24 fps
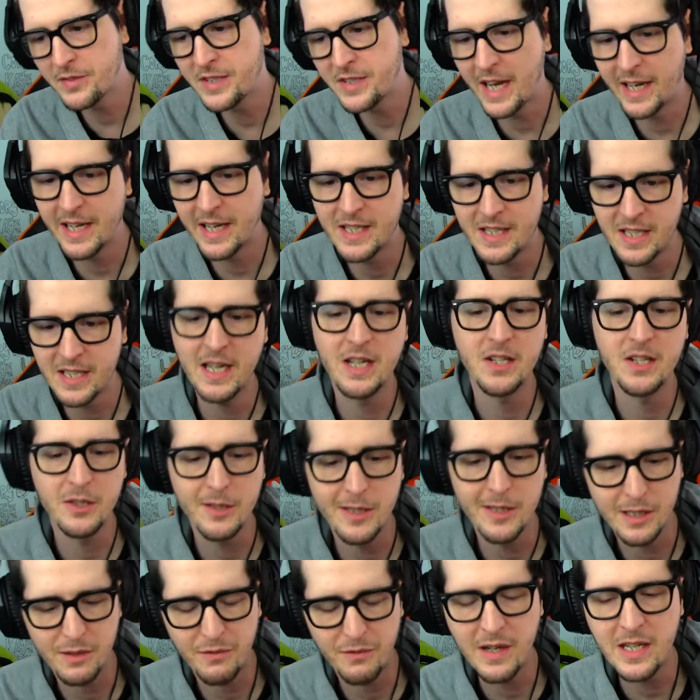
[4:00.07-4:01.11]
seconds into
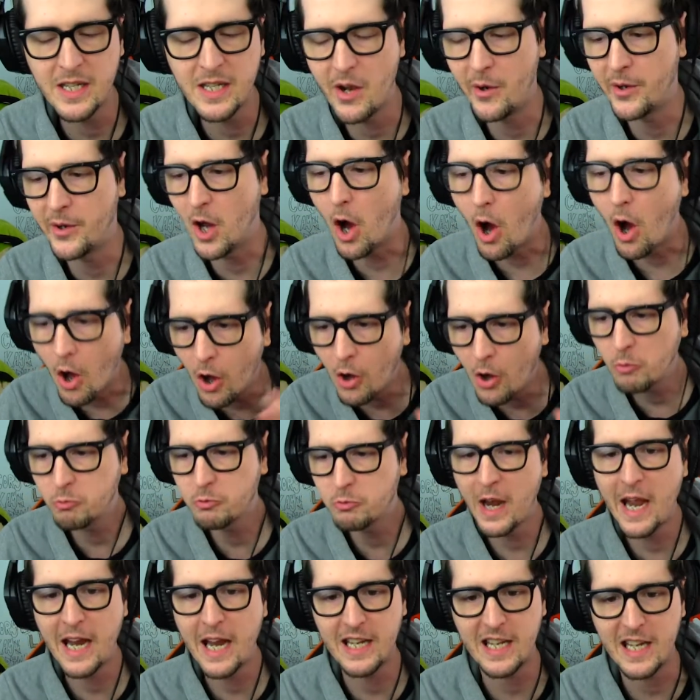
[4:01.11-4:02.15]
this video, and
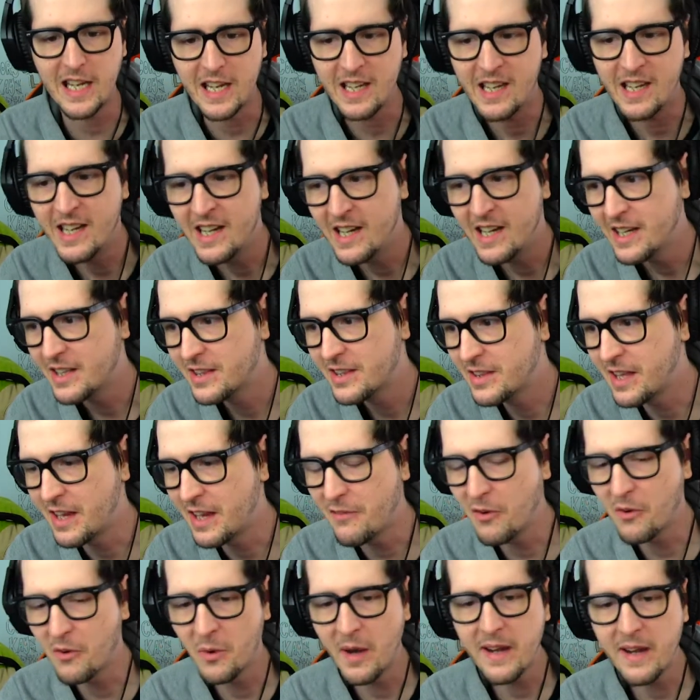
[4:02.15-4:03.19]
already, they've
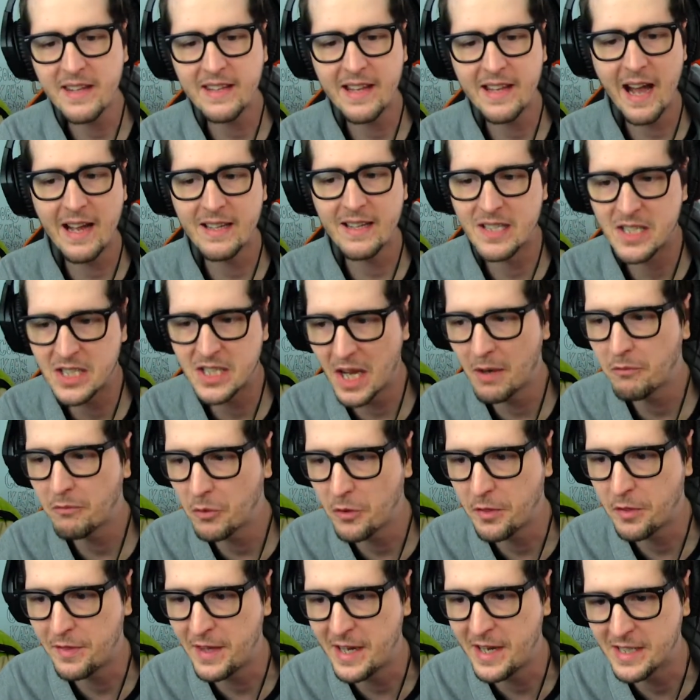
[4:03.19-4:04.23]
already gotten several
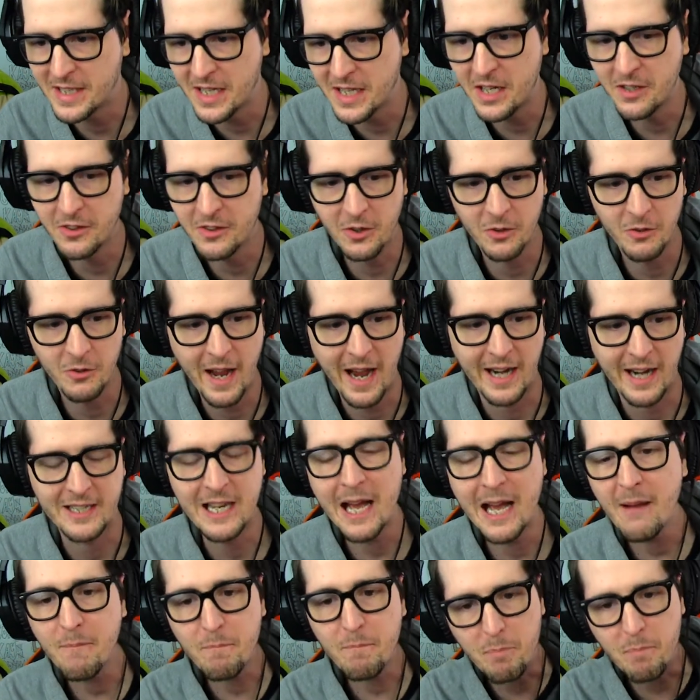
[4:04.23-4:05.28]
things incorrect.
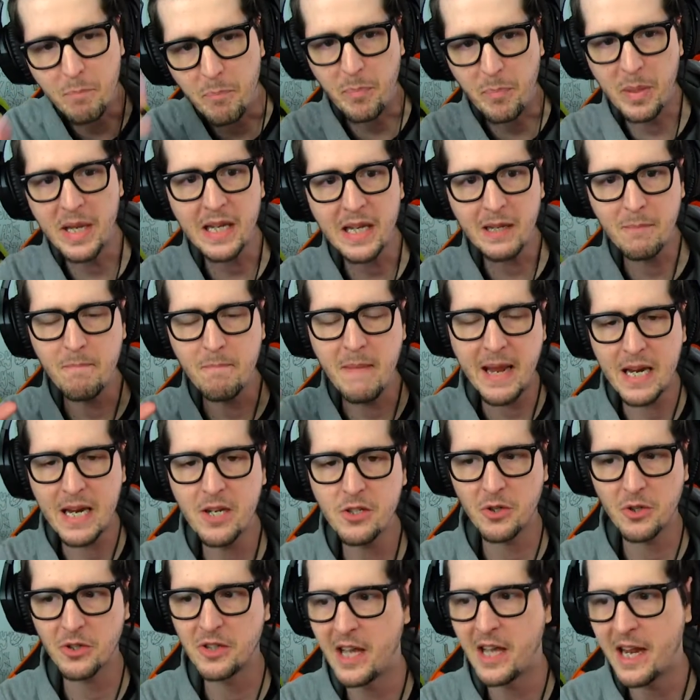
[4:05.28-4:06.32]
Not big
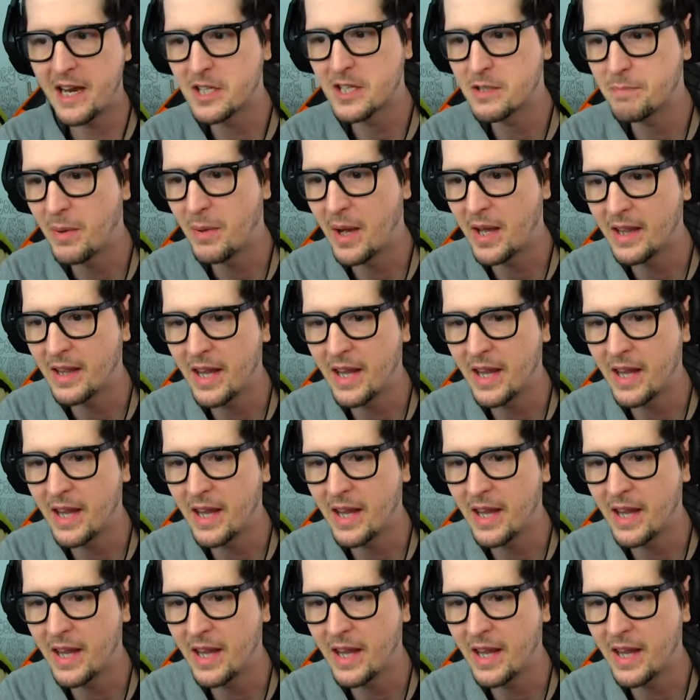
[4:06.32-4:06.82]
major things, but